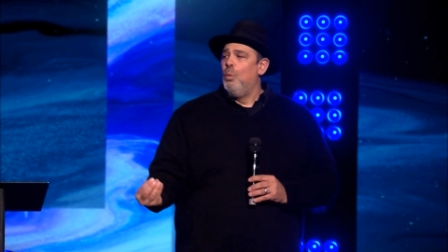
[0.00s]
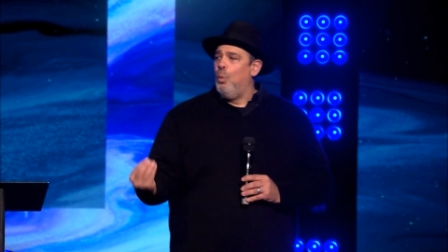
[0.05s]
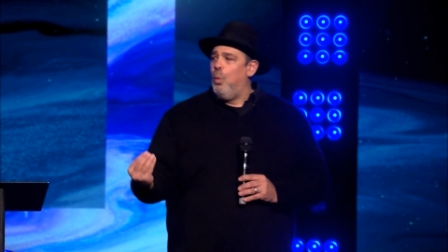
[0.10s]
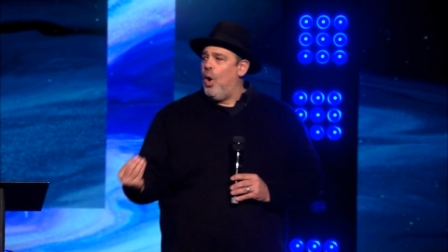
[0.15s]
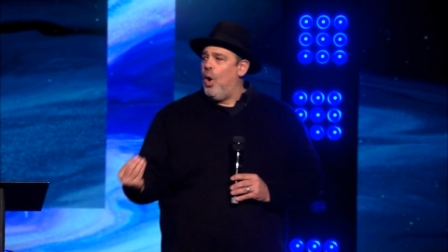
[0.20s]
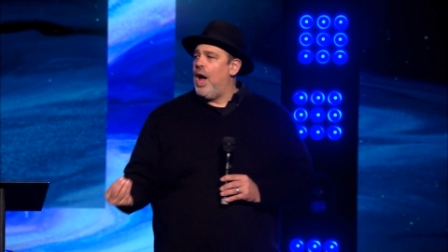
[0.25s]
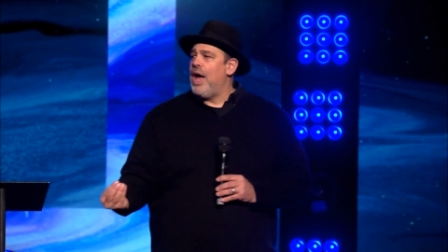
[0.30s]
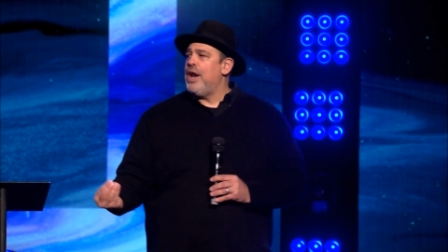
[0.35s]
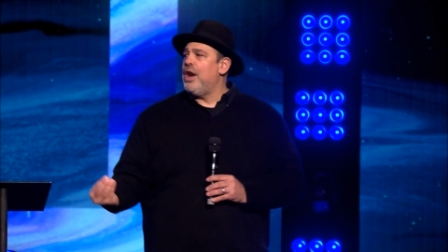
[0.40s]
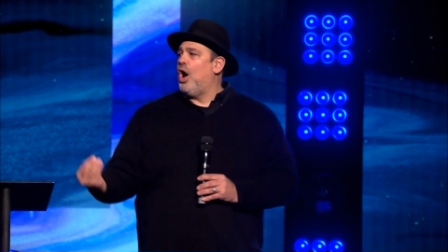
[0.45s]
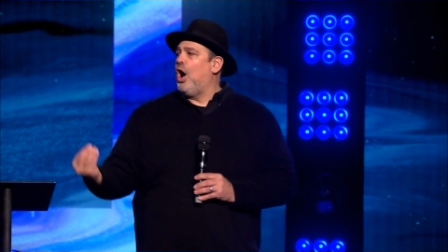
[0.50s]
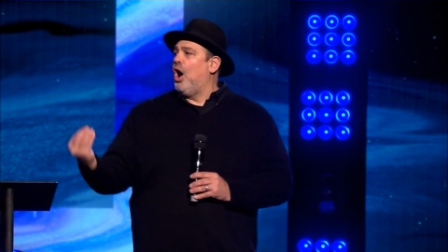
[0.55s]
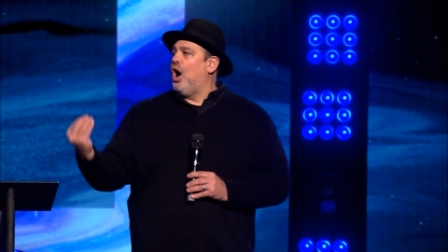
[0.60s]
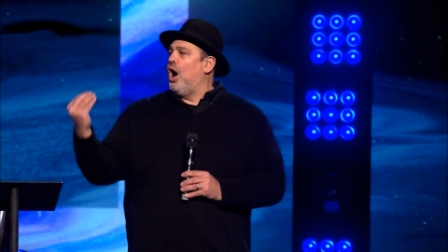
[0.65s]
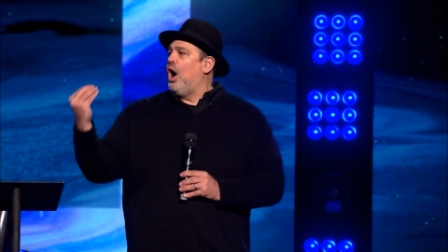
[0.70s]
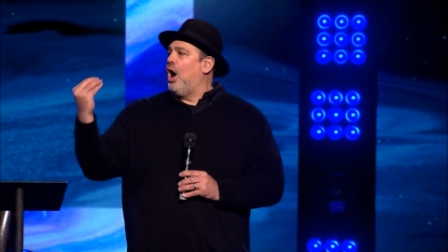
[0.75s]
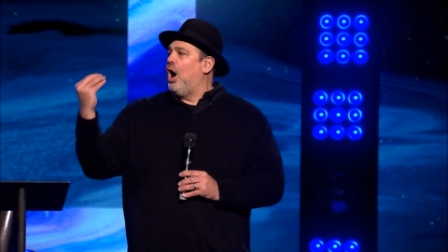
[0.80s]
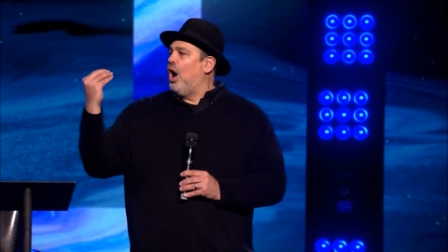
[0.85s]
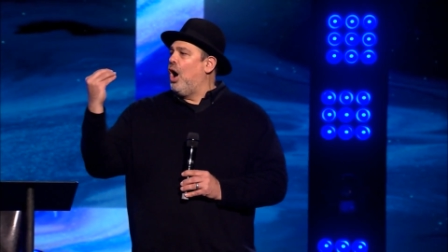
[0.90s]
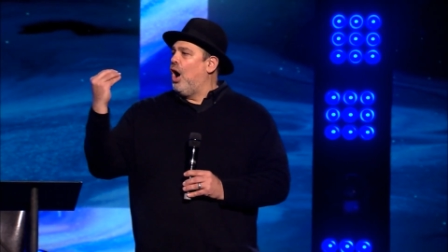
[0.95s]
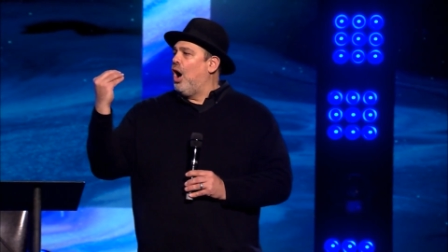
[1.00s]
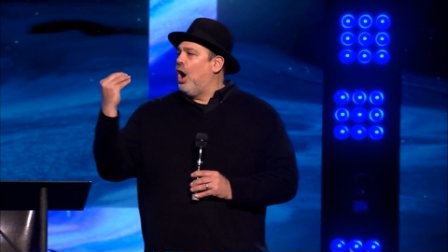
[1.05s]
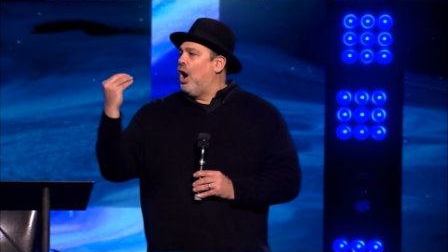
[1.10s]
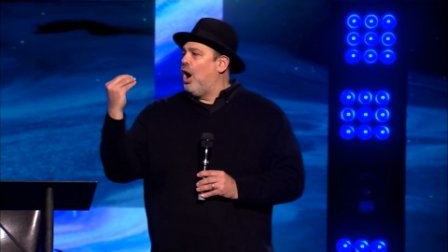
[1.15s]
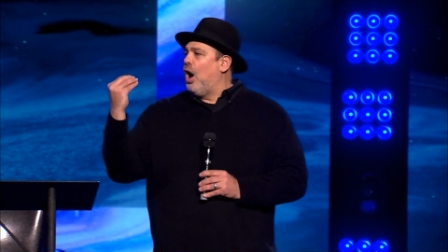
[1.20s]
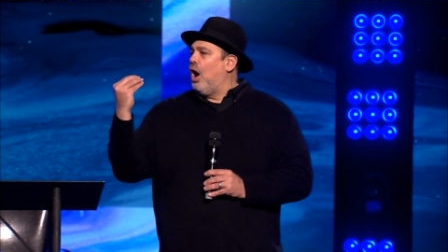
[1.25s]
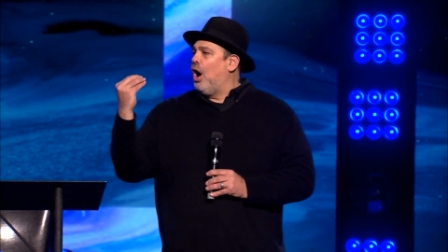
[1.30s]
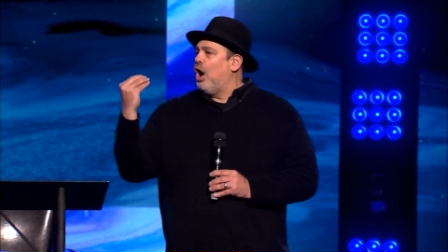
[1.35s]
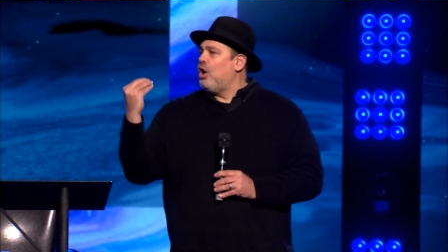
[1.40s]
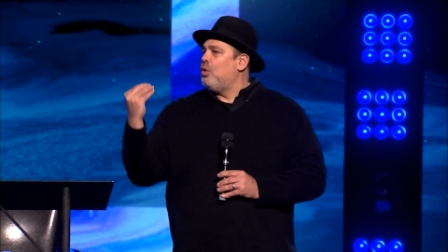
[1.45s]
What
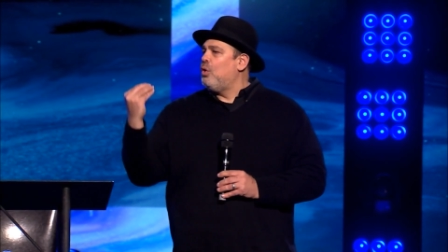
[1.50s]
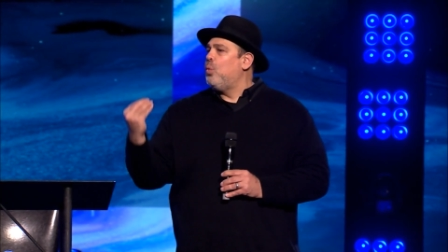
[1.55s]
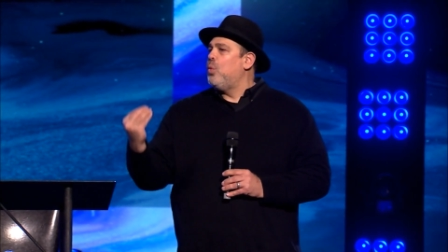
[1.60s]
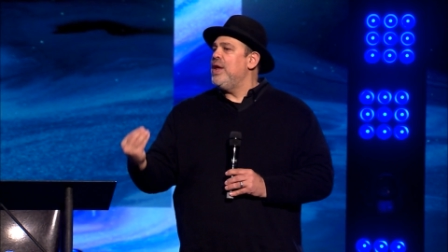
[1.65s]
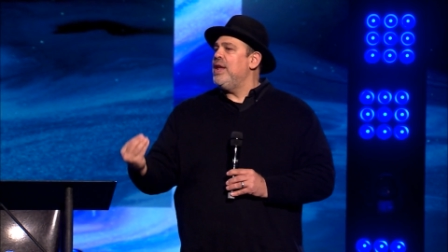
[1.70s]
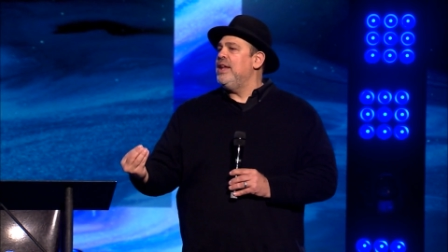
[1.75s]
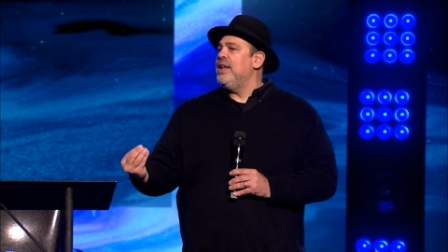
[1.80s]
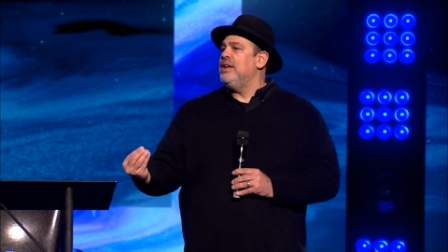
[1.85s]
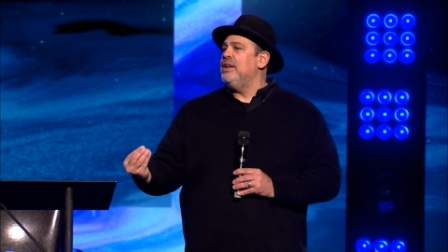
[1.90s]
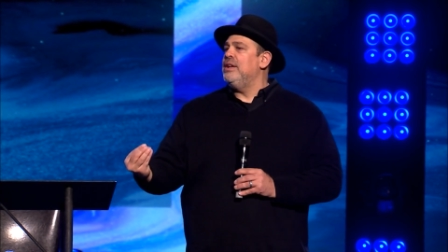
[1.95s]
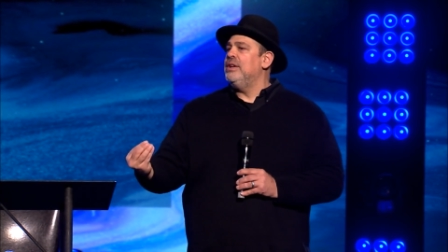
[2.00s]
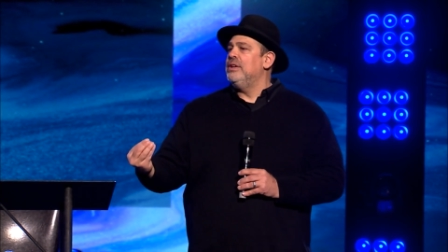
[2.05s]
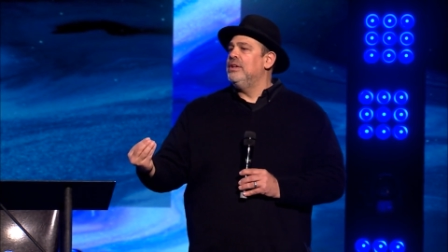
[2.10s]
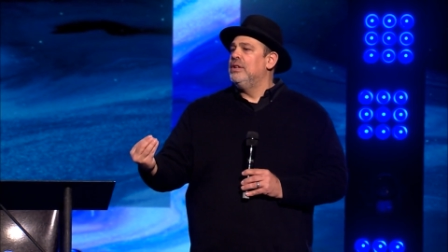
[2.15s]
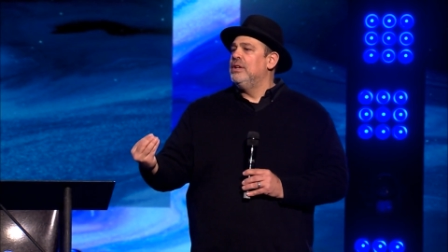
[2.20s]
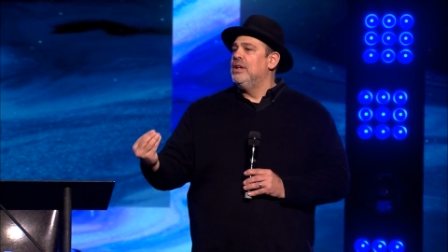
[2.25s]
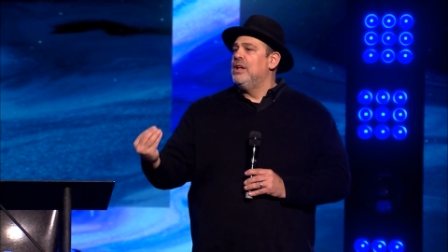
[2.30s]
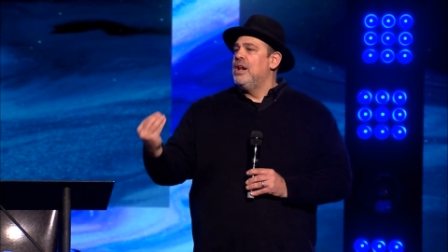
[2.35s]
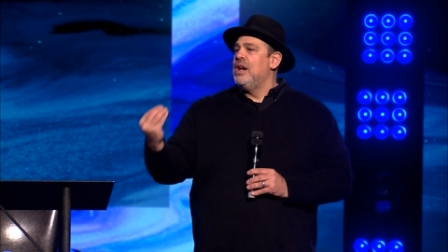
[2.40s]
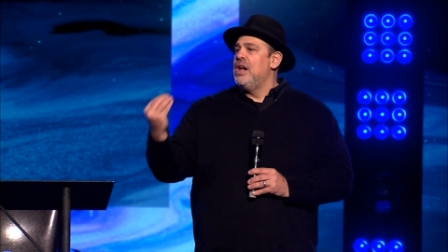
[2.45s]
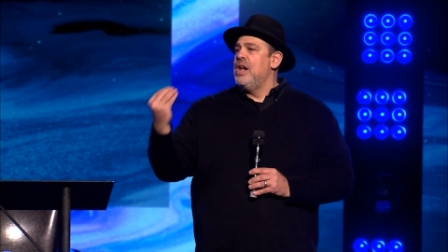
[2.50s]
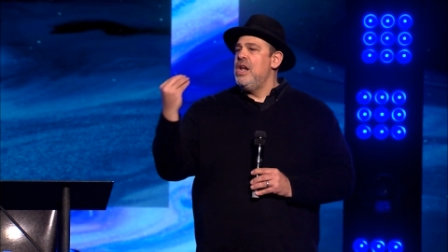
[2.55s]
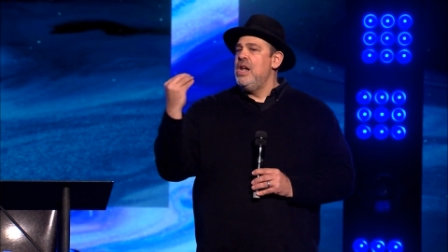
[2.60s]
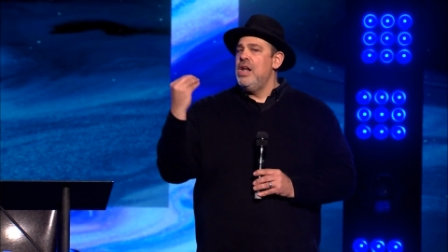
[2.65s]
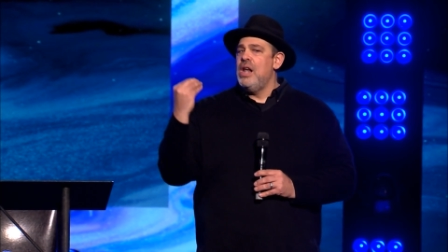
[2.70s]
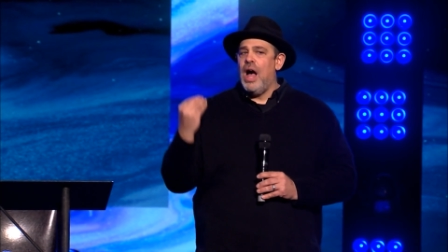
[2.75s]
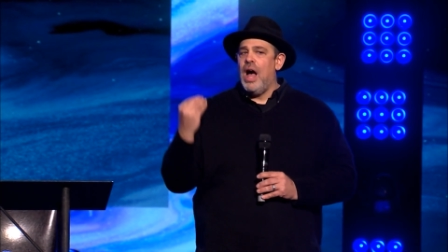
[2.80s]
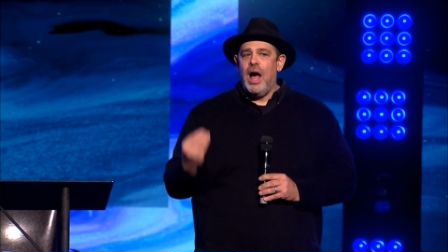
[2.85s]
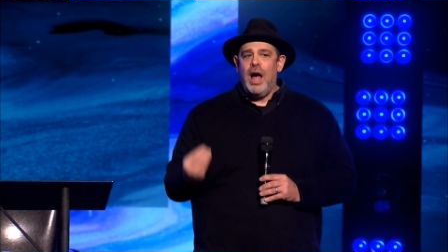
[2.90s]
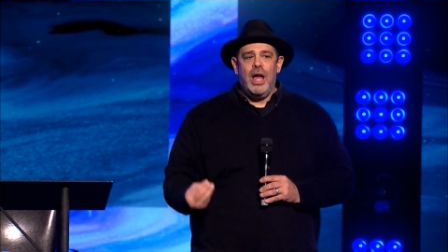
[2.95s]
are we
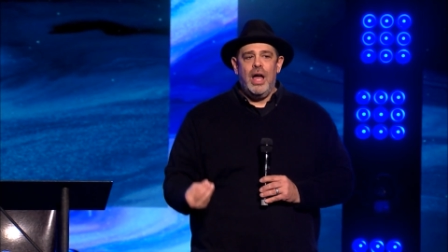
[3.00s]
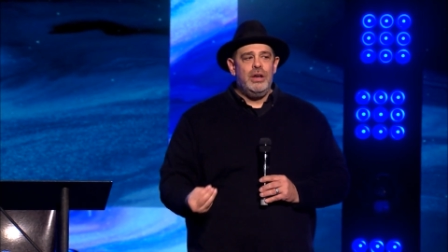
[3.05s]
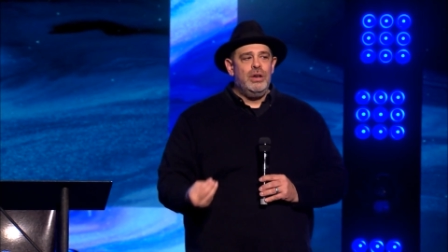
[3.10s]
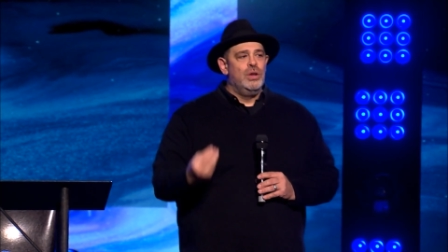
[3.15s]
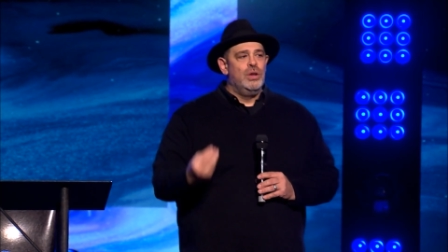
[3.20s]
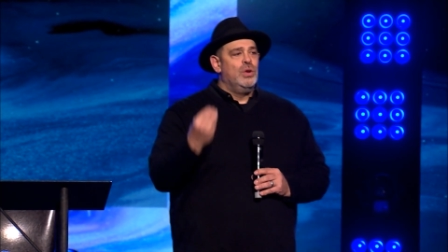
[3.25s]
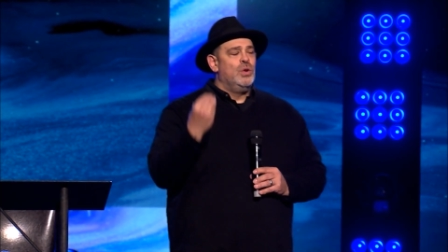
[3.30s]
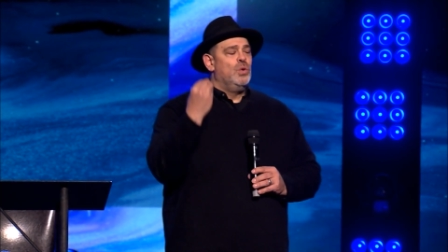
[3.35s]
not